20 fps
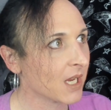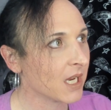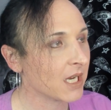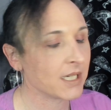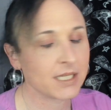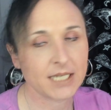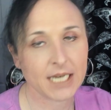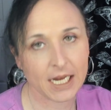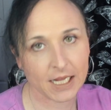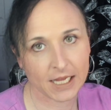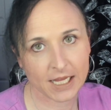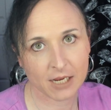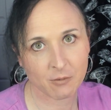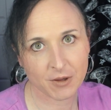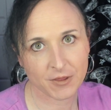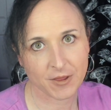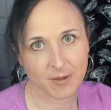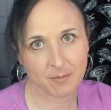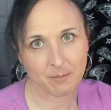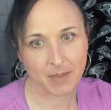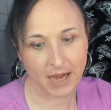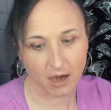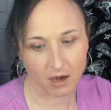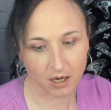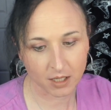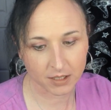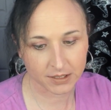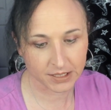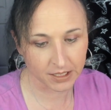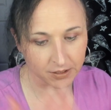dealing with a
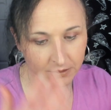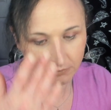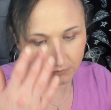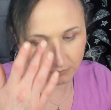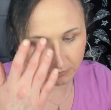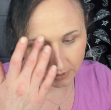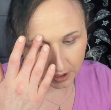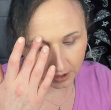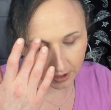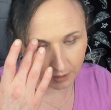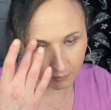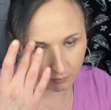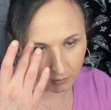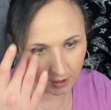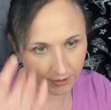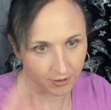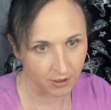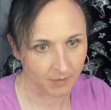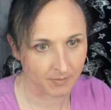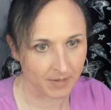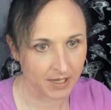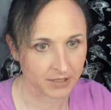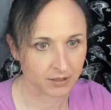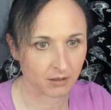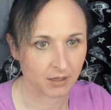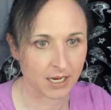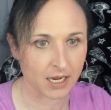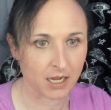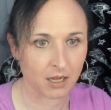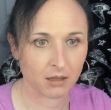parent is really worth our mental
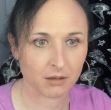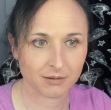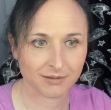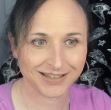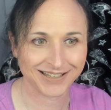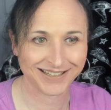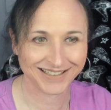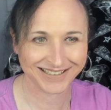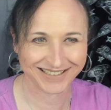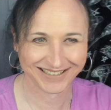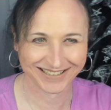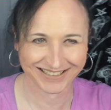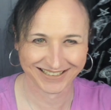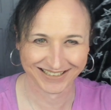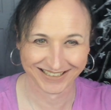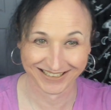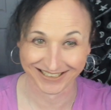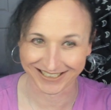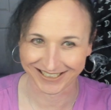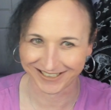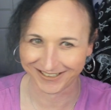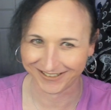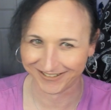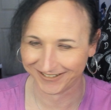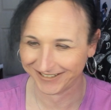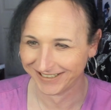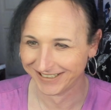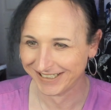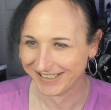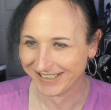health. So
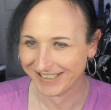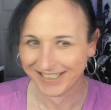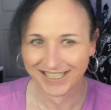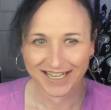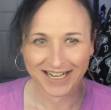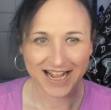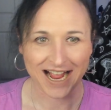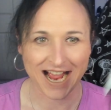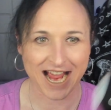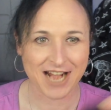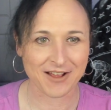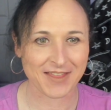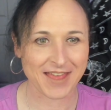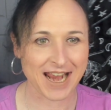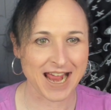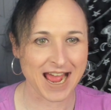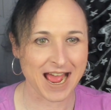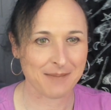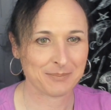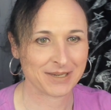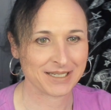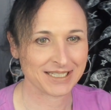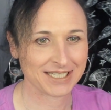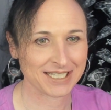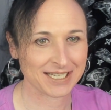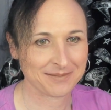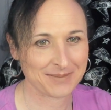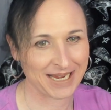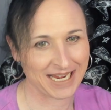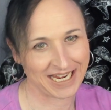I know that happened
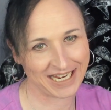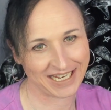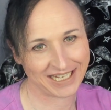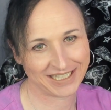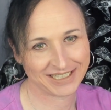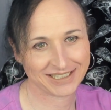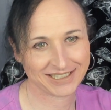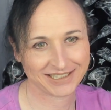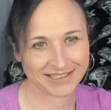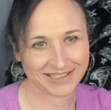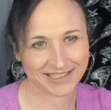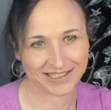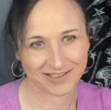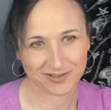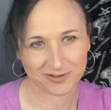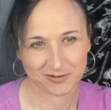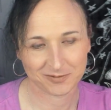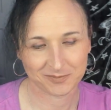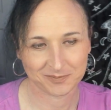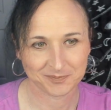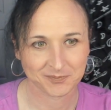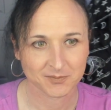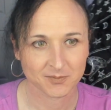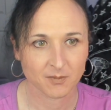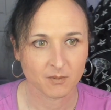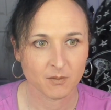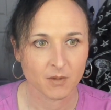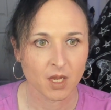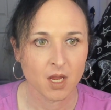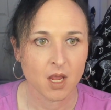to me. So,
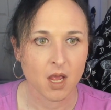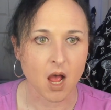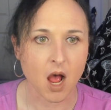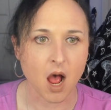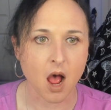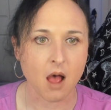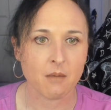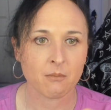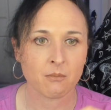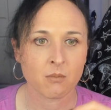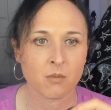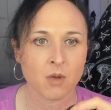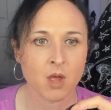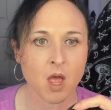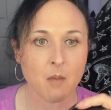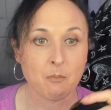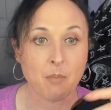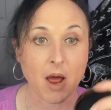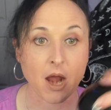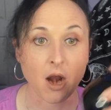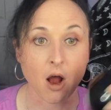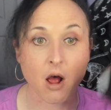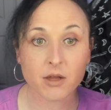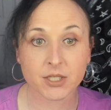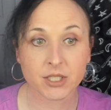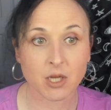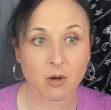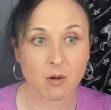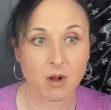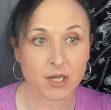but
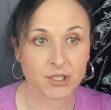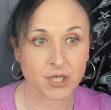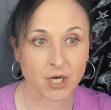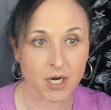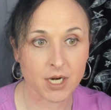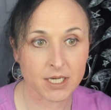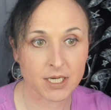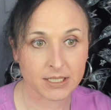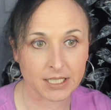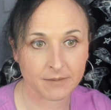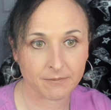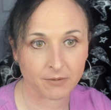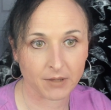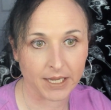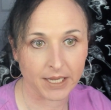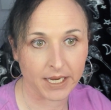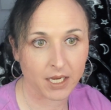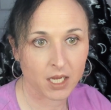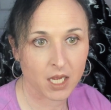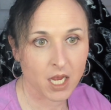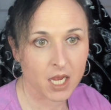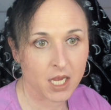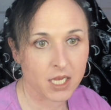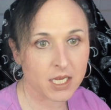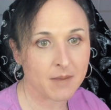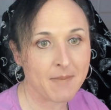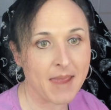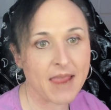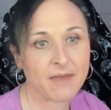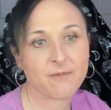also alternatively, you
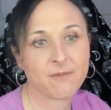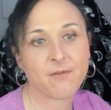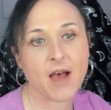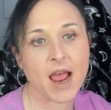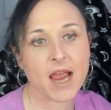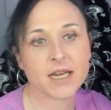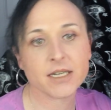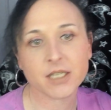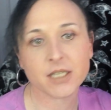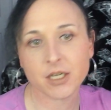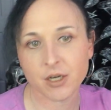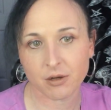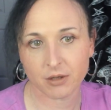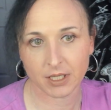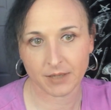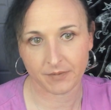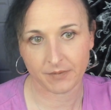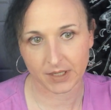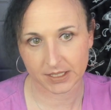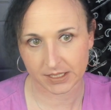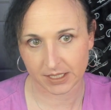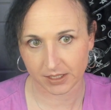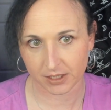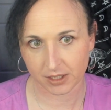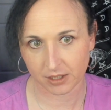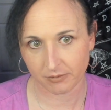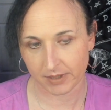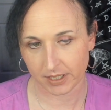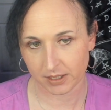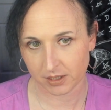may find a new living
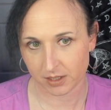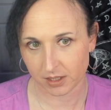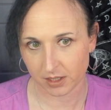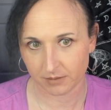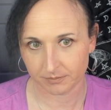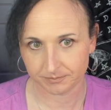situation.